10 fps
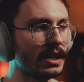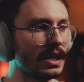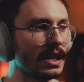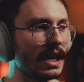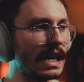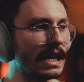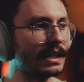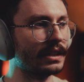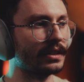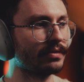
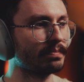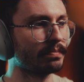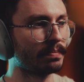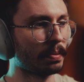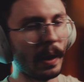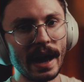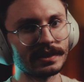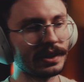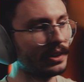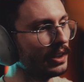And
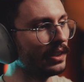practically,